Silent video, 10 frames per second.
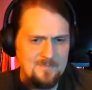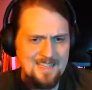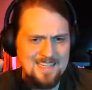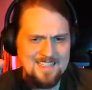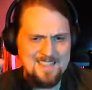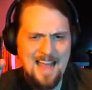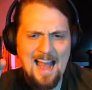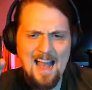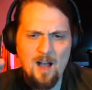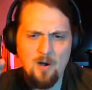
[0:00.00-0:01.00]
is
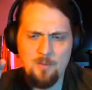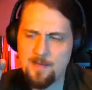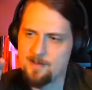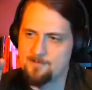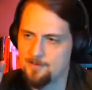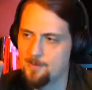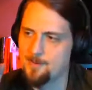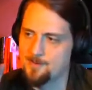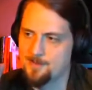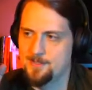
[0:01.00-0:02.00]
how
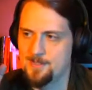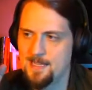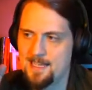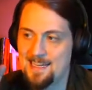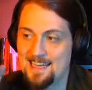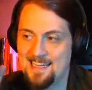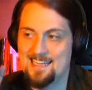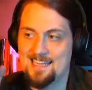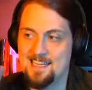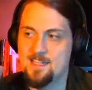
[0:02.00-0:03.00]
metaphorical
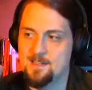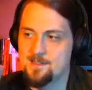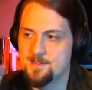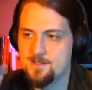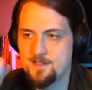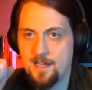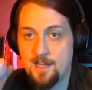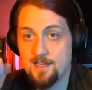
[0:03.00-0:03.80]
it is.